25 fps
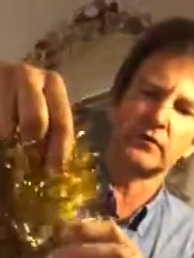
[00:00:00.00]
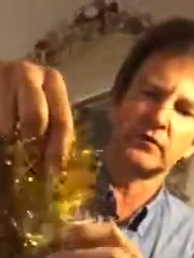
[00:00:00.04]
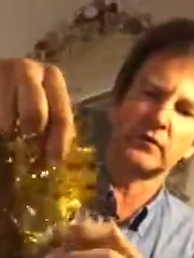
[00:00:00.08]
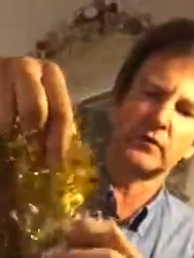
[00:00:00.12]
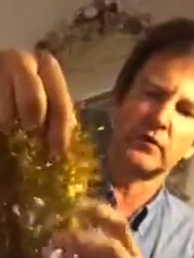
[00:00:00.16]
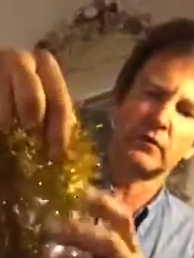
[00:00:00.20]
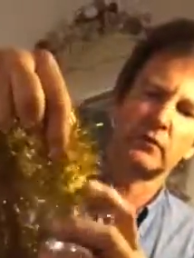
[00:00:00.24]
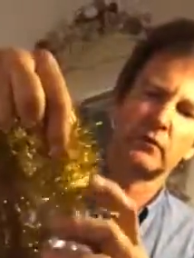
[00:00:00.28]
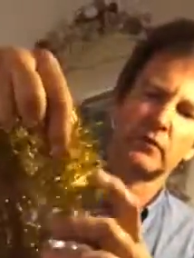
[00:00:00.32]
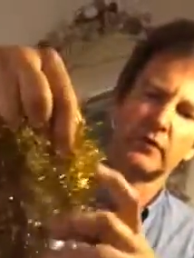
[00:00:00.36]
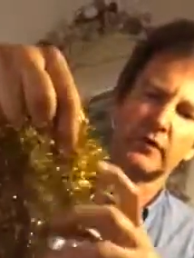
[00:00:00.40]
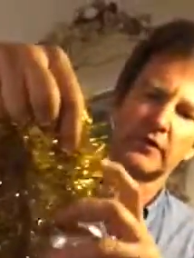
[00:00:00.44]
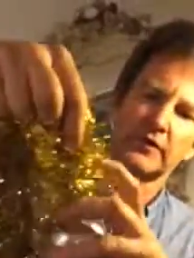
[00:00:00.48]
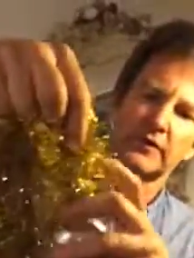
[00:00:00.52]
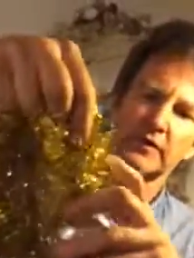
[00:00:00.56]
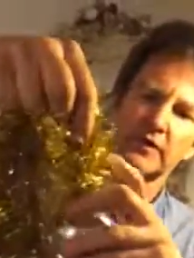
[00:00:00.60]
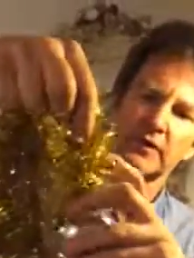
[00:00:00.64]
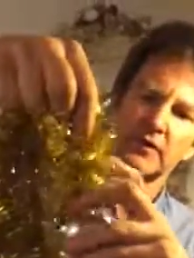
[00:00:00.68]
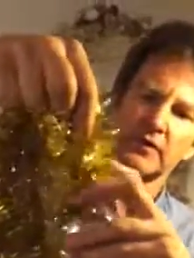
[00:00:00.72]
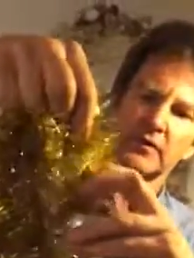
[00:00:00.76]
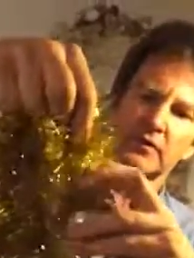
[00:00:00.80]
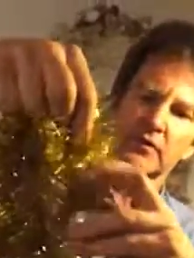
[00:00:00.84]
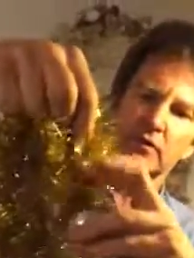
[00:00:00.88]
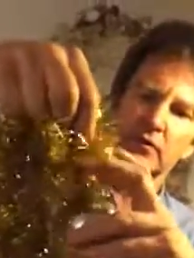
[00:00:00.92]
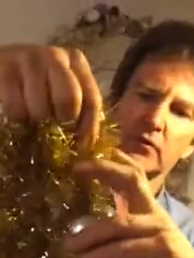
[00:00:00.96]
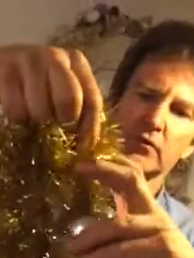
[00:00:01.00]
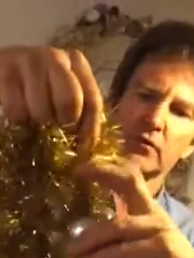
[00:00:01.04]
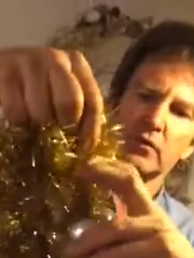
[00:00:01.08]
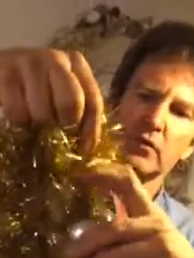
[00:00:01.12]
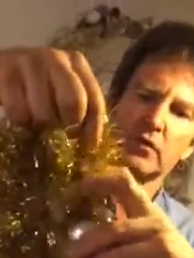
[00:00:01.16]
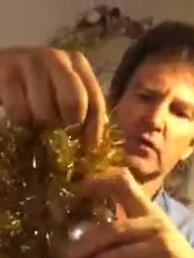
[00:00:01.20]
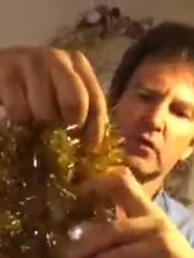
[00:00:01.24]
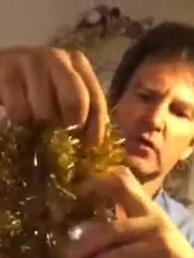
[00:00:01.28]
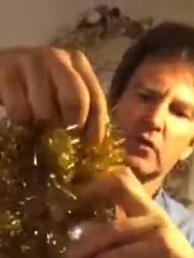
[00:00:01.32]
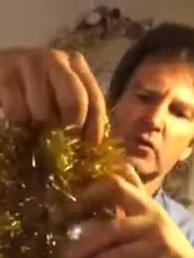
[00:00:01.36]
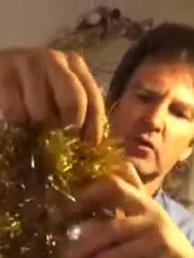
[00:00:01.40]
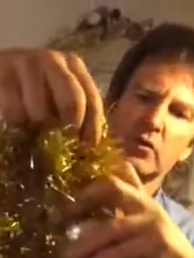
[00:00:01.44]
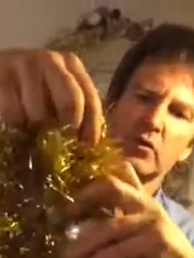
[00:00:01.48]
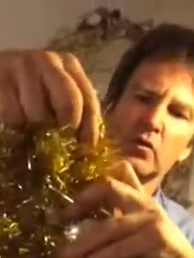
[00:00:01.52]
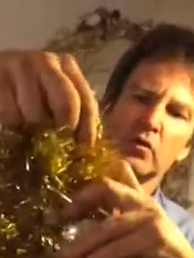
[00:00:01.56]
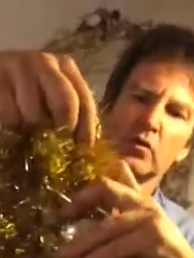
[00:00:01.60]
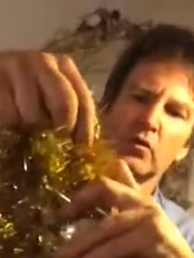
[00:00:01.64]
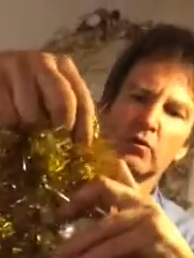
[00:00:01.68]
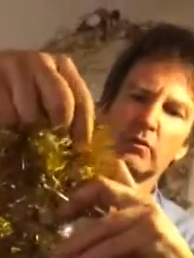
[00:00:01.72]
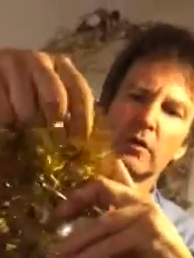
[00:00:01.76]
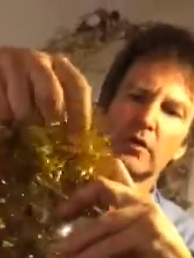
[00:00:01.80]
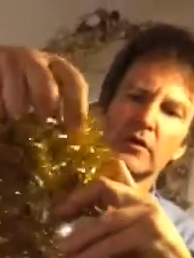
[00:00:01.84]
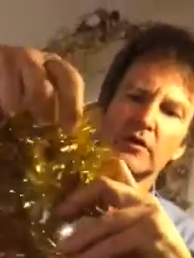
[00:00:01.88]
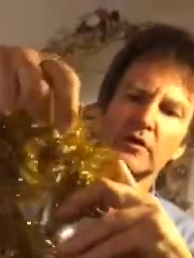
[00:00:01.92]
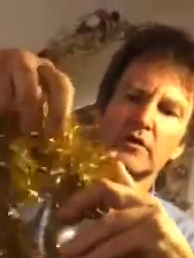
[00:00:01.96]
So you want the tinsel
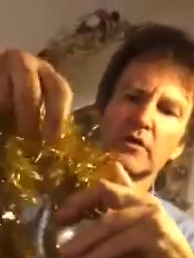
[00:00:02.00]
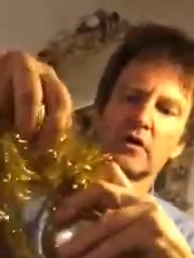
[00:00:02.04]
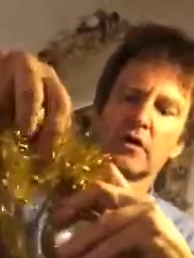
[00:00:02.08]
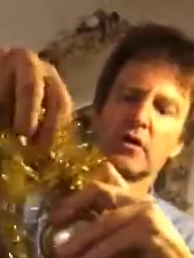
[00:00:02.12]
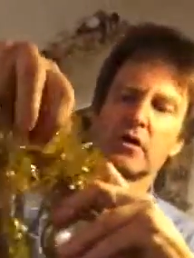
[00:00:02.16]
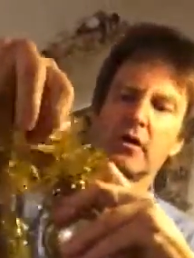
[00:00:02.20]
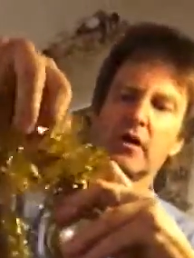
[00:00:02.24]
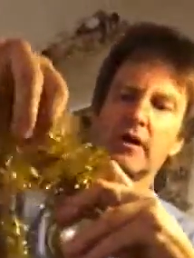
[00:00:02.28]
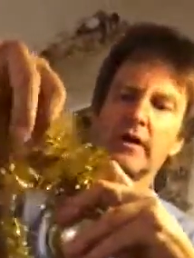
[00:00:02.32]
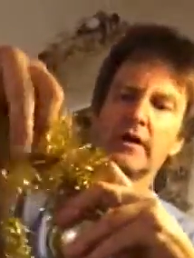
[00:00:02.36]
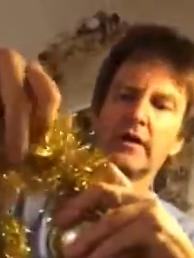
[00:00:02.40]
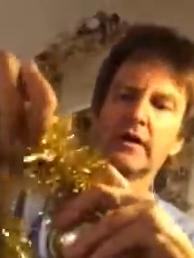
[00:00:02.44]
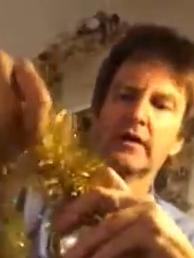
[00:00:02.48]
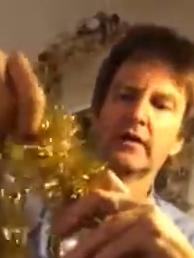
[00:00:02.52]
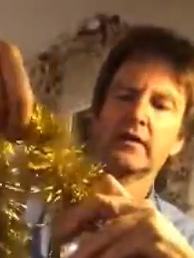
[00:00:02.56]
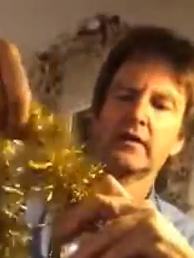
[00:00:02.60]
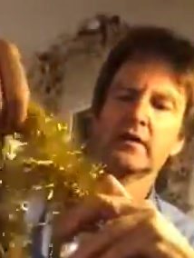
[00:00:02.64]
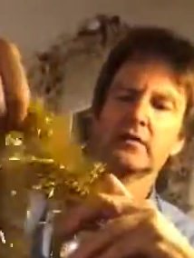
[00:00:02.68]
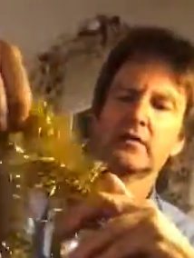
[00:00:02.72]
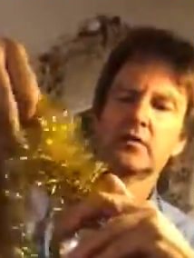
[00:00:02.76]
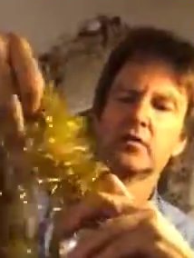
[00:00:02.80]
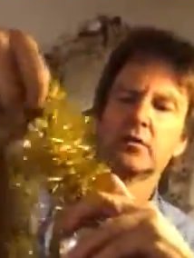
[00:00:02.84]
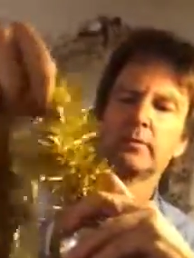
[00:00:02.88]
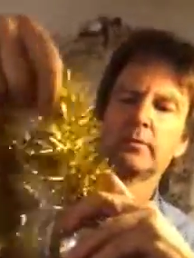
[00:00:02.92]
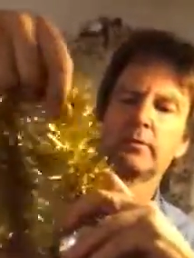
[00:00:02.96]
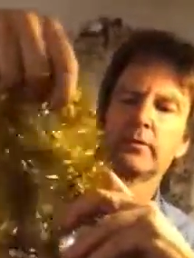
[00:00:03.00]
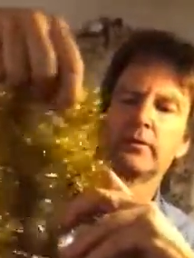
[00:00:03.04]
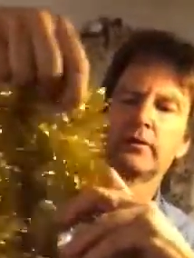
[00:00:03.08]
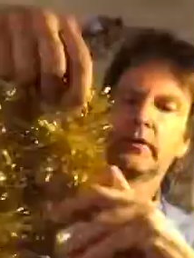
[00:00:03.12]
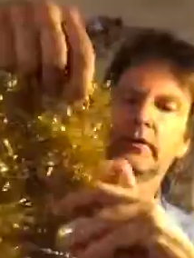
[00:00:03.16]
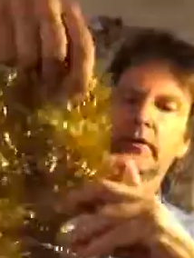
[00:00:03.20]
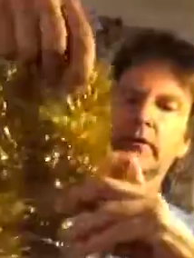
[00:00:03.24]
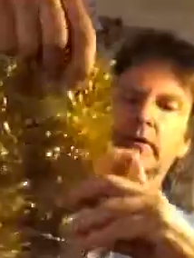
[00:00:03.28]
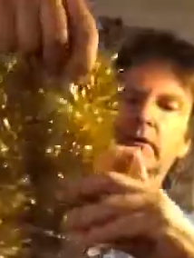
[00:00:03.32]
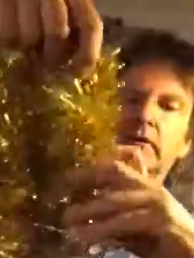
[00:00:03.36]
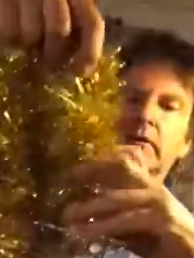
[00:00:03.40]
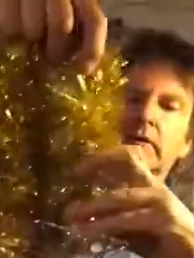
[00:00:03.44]
almost hiding the top of the,